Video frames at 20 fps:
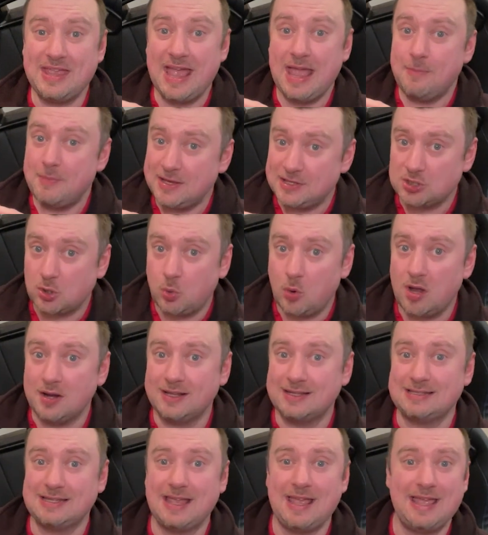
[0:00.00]
the image
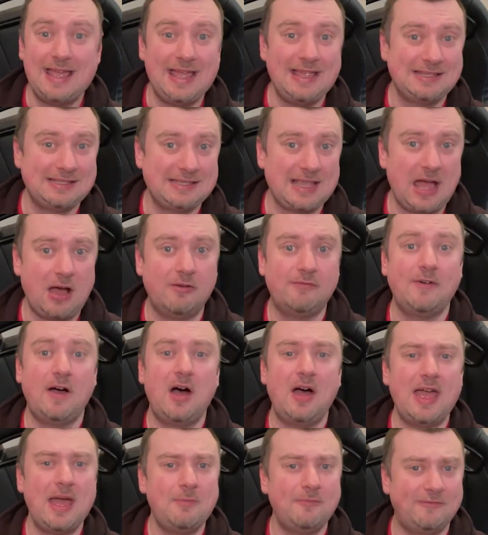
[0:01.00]
quality itself,
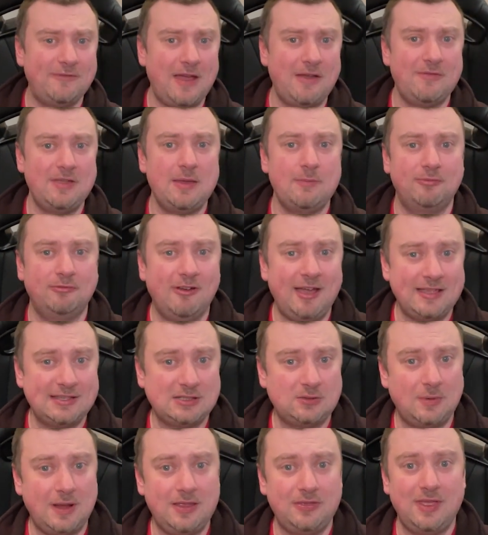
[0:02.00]
I am very
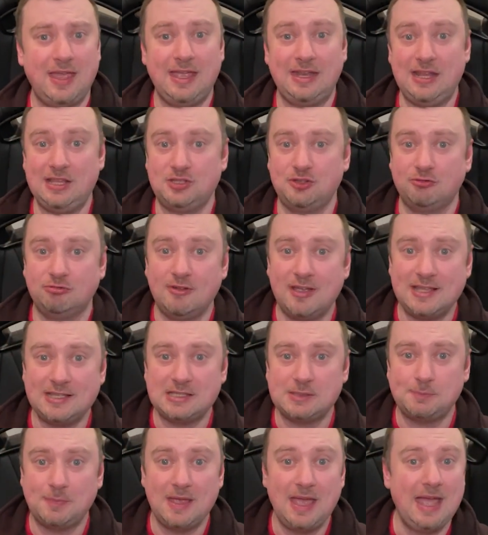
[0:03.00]
impressed with. It is
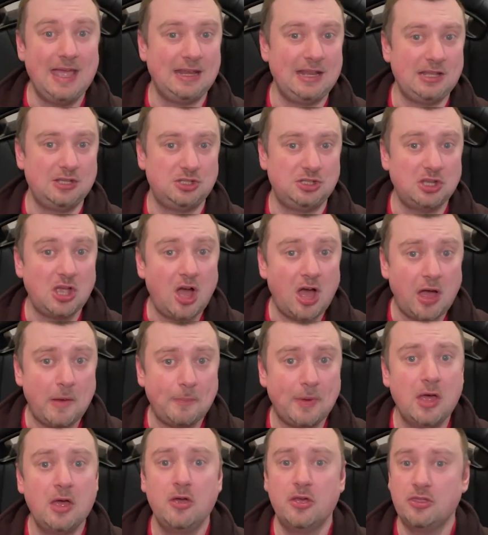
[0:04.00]
crisp, it is
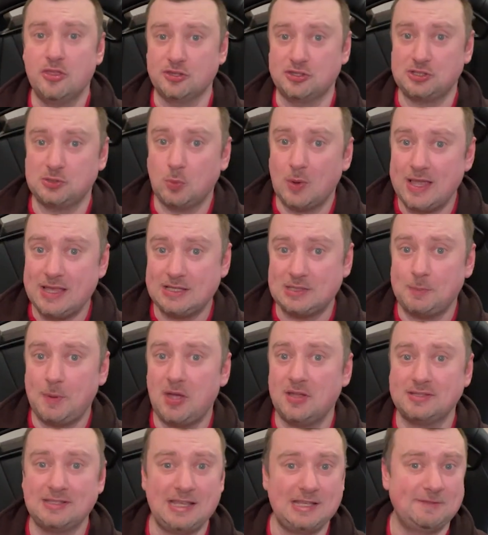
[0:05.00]
sharp, the sweet
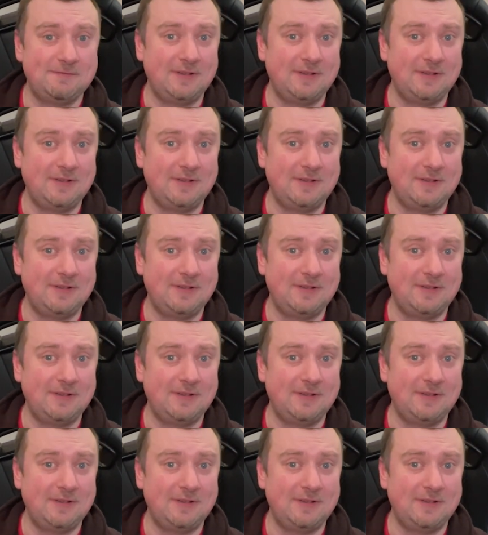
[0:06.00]
spot is